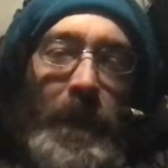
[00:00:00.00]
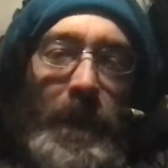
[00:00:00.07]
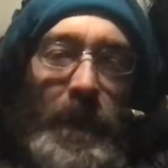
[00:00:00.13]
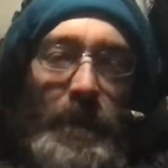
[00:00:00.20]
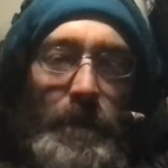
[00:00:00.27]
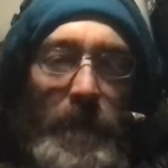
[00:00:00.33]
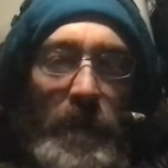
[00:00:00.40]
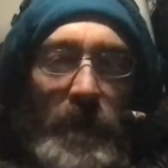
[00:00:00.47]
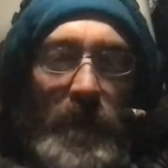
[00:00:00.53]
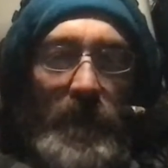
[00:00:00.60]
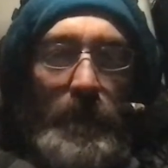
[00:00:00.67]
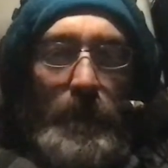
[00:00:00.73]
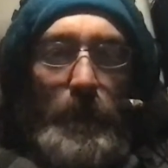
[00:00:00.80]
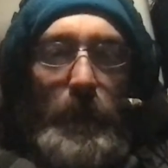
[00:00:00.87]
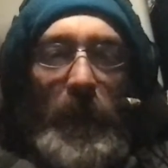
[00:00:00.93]
The most
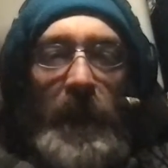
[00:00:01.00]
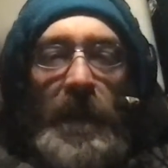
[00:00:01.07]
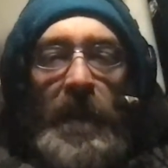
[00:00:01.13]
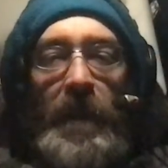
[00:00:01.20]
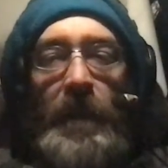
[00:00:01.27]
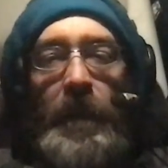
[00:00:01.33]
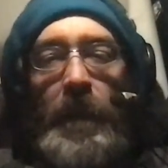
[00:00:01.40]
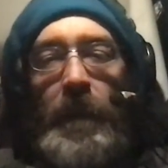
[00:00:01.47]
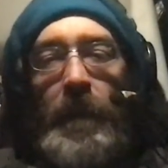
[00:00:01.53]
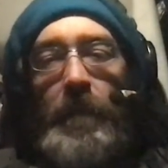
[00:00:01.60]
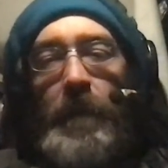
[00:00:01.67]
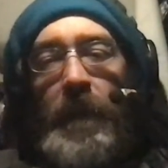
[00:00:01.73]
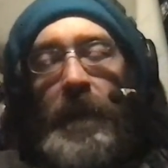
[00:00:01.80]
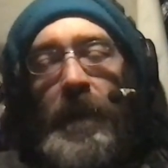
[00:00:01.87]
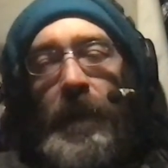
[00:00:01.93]
basic
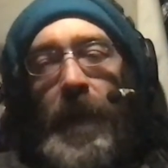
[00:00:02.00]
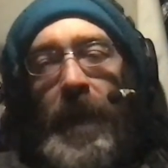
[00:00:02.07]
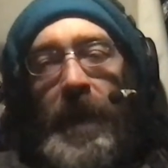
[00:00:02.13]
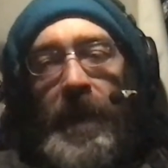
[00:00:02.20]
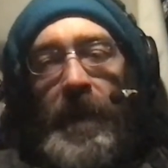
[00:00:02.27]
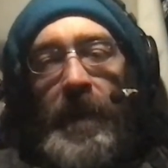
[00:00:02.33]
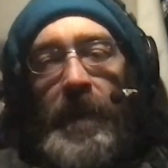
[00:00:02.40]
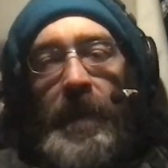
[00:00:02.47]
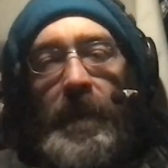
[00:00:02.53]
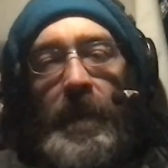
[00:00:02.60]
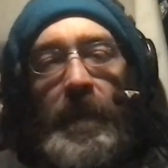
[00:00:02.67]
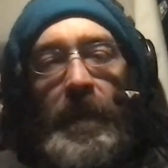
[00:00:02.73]
fundamental essence